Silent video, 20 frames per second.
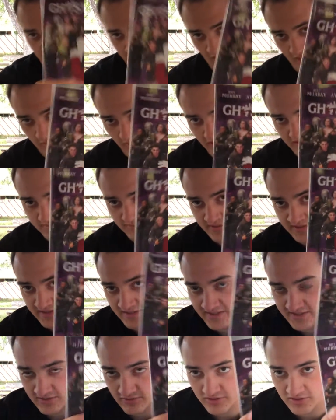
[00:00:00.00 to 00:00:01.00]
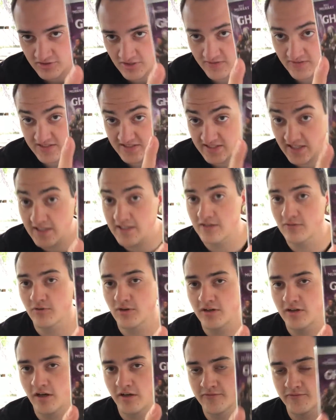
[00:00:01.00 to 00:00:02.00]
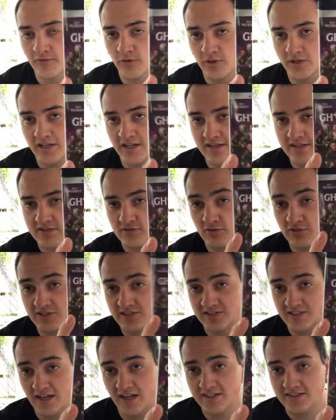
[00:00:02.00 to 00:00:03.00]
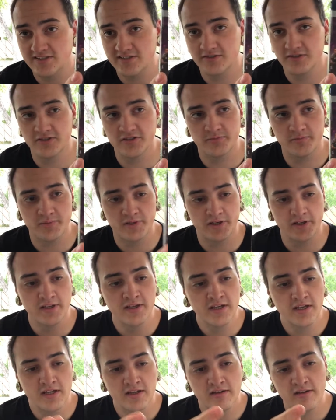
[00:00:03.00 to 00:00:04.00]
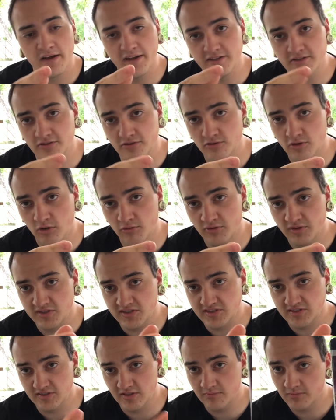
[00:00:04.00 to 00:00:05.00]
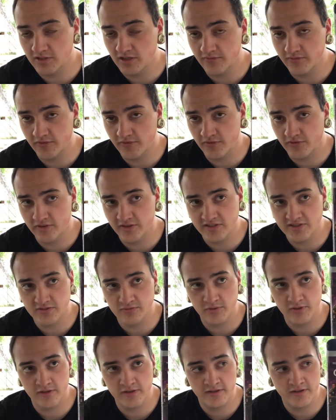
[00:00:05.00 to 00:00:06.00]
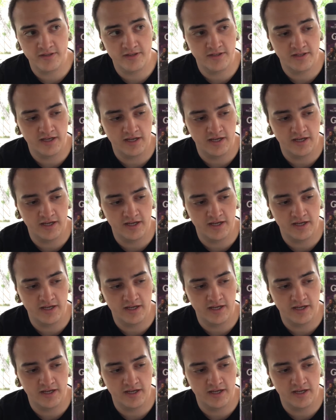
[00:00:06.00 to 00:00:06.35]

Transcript: That brings me to this one. So I have the second one on 4K. This one's not sealed, but I do own the slip cover for this one.